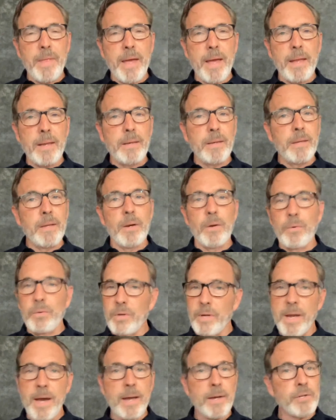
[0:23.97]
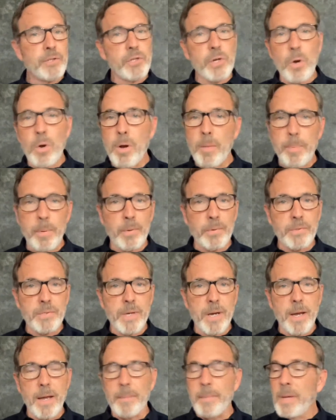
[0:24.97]
that, you got to show up on
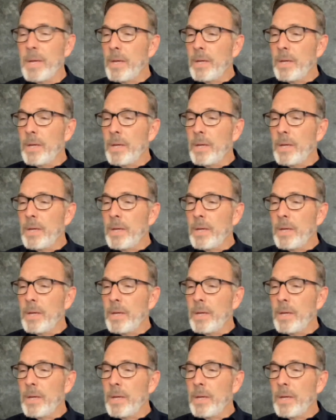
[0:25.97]
time.